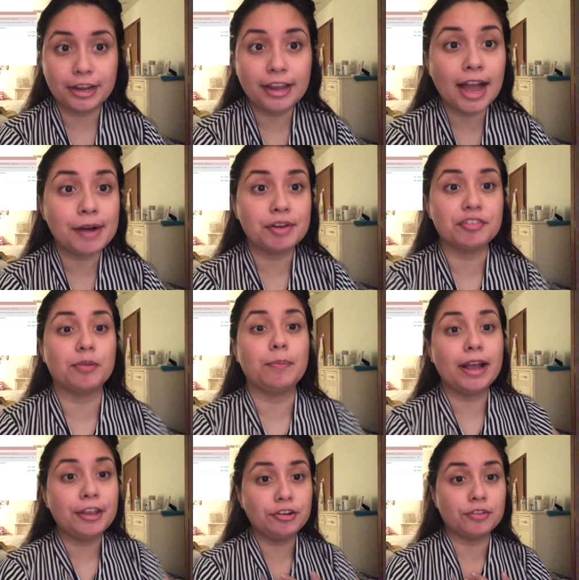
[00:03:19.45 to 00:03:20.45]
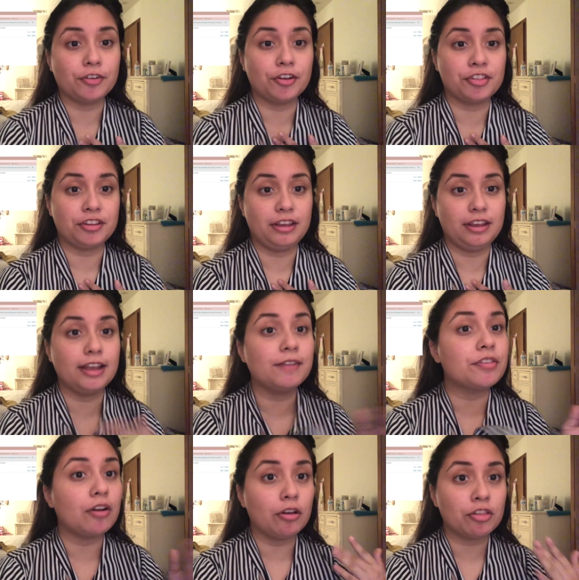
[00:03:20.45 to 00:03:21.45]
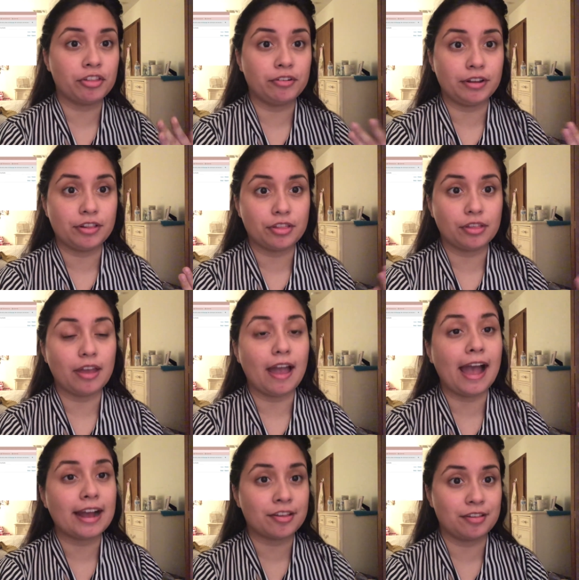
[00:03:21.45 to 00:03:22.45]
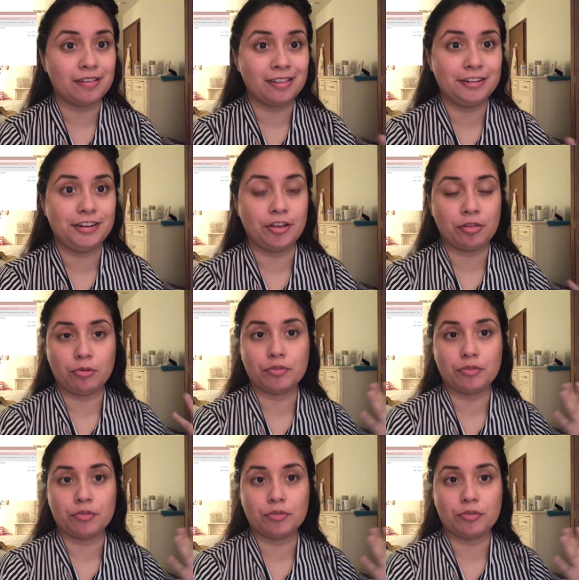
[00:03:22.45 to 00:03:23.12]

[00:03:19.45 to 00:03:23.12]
However, my university gives all students access to Jstor.